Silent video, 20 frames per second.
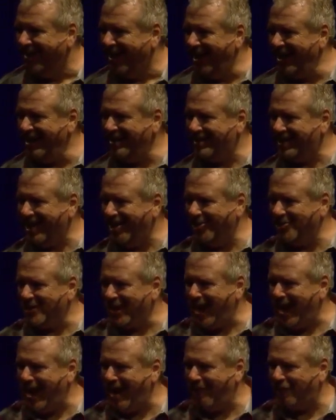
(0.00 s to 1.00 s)
And he tells
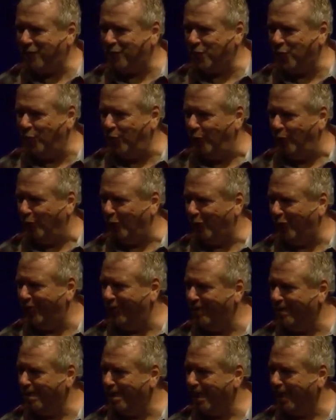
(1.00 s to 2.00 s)
a half-truth.
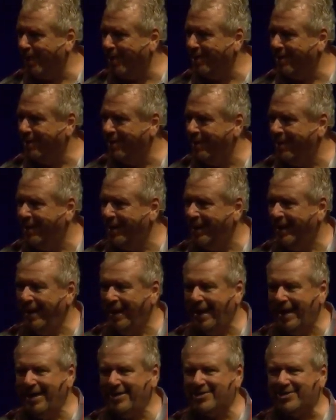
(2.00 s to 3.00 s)

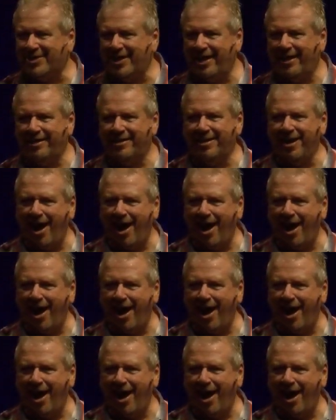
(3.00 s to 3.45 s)
He said,